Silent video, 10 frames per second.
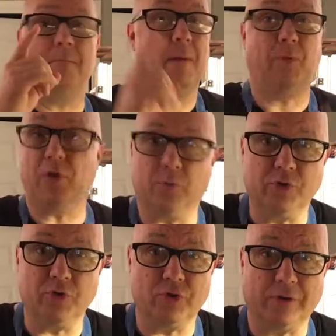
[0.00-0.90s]
My brother
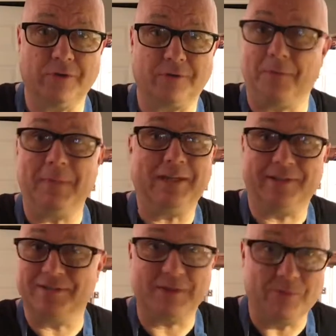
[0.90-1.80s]
would usually cook the meat
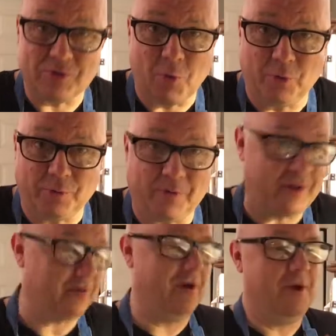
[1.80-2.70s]
because he was an older
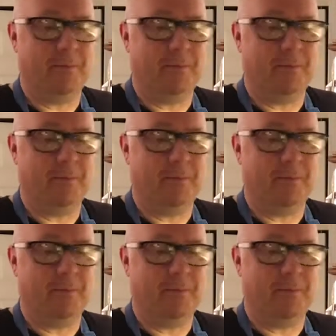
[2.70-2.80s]
brother.